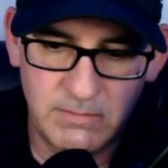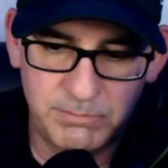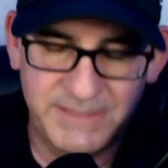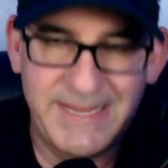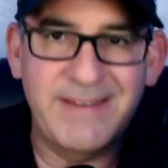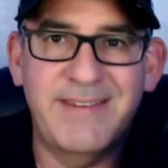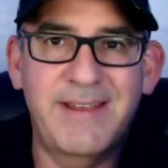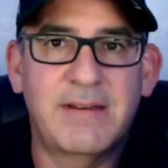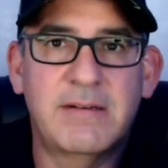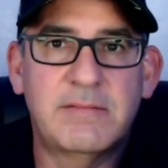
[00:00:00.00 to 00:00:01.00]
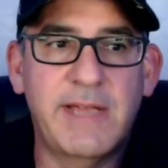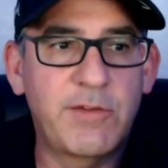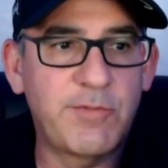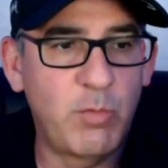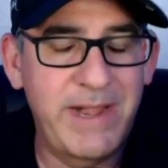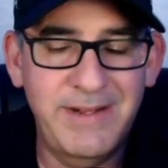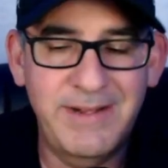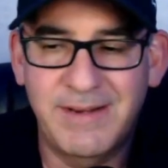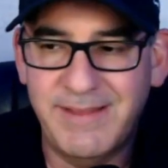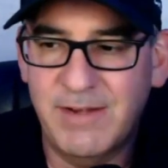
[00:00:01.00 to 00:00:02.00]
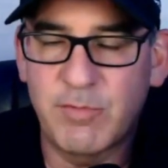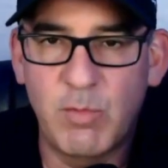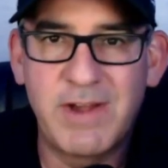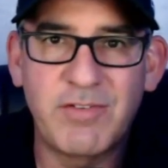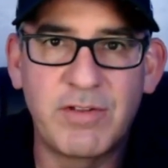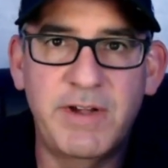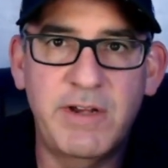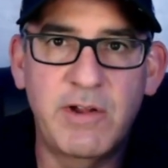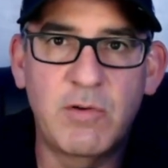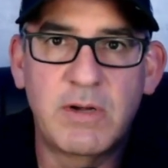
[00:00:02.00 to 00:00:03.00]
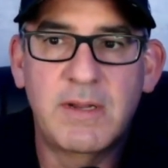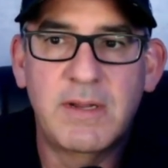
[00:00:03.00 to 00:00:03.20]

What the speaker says: But that's it. Thanks for waiting, and thanks for watching the video.